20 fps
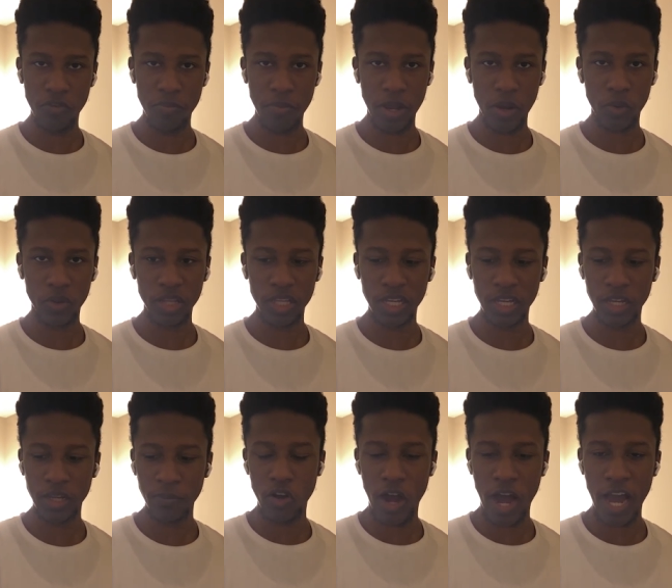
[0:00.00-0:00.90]
Apparently,
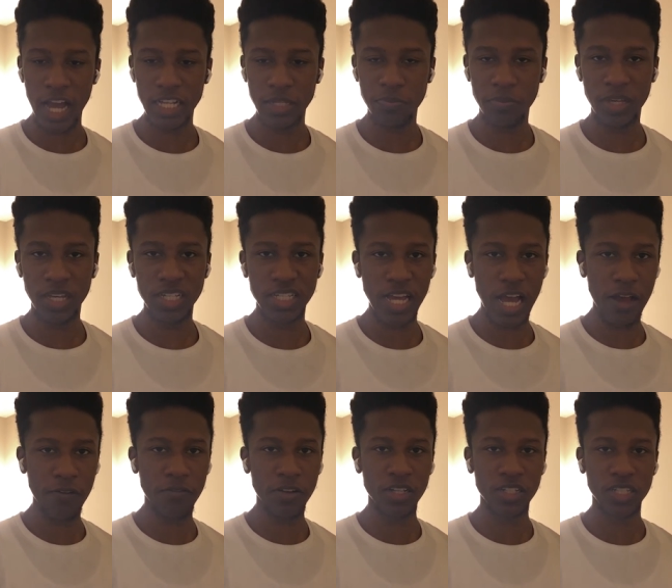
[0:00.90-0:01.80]
their I S Ps
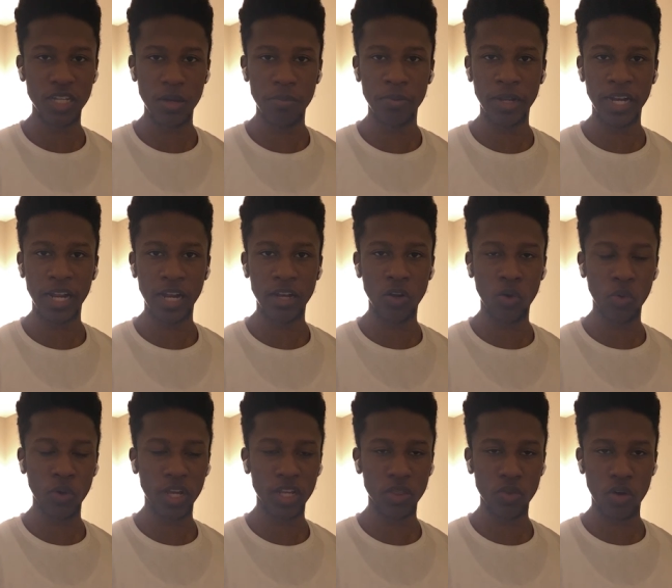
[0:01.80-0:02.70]
have a subnet that
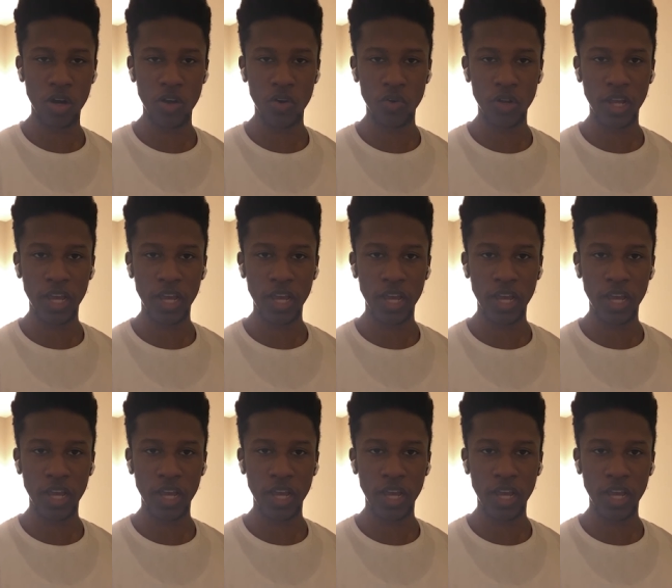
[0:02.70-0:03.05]
don't get throttled,